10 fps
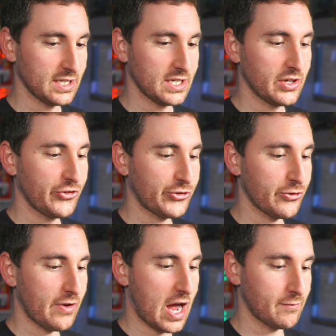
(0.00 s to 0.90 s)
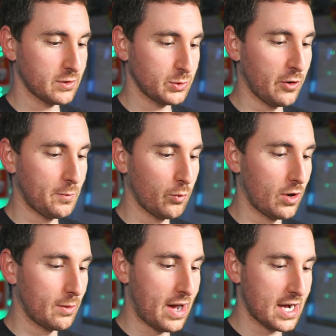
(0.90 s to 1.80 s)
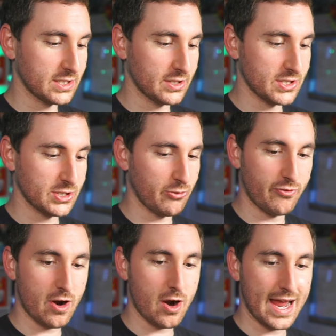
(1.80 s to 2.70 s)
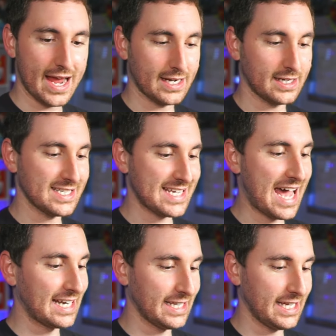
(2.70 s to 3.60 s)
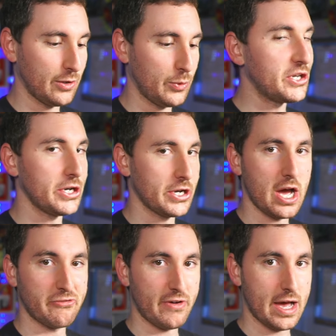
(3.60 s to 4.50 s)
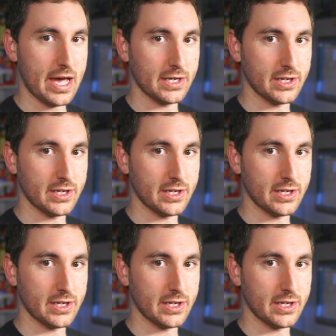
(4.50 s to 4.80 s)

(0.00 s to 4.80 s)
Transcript: Survivors. We've opened one box of this so far, and sadly, we did not find